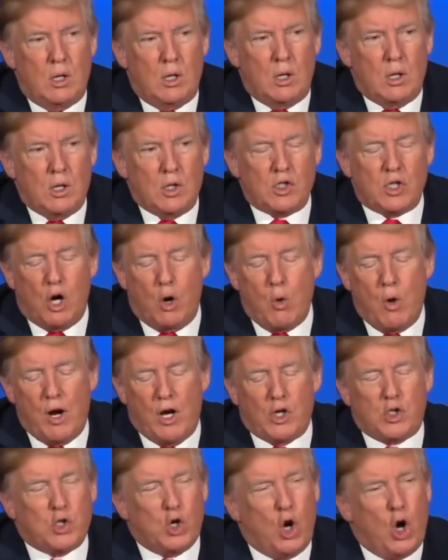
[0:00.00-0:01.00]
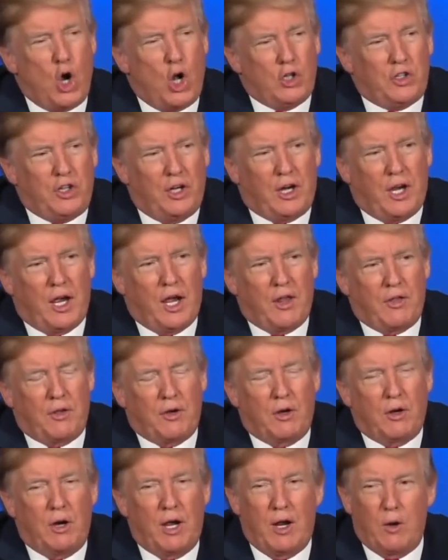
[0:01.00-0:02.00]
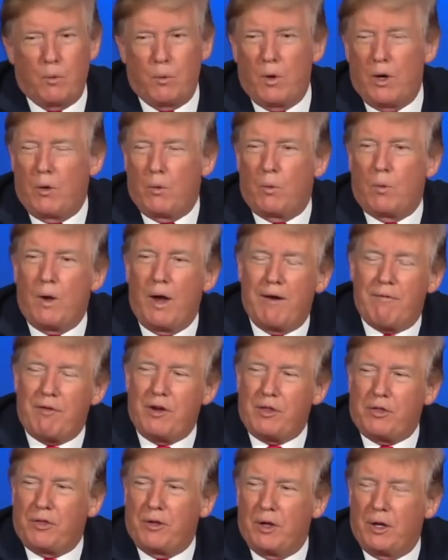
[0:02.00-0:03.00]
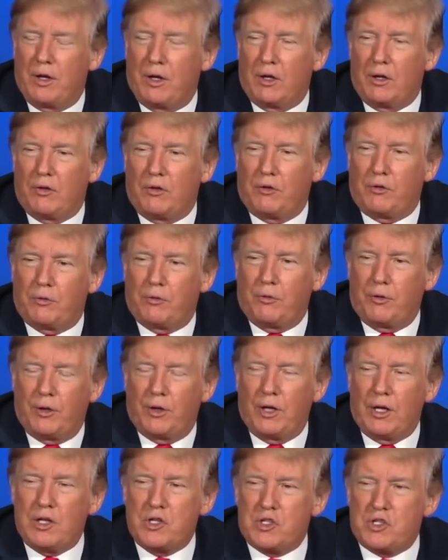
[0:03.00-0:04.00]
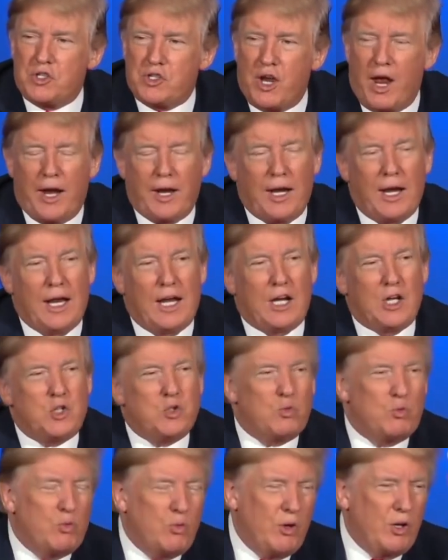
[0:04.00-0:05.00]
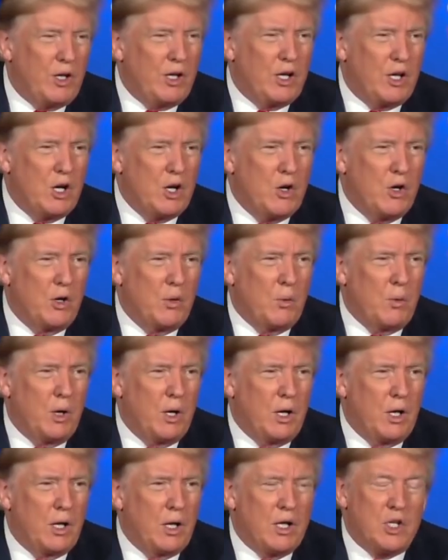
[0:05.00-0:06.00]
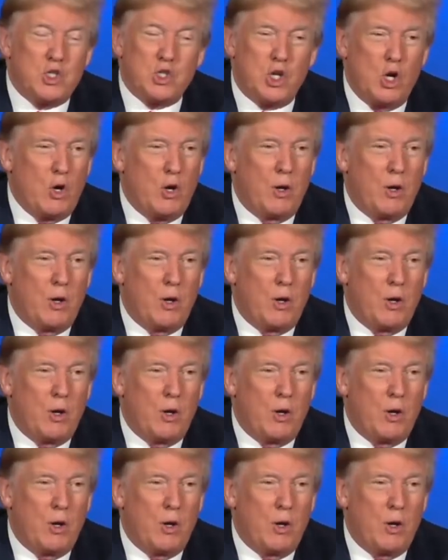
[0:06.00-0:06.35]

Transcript: So when it's all together and when everything is really set and it's really going well, it's going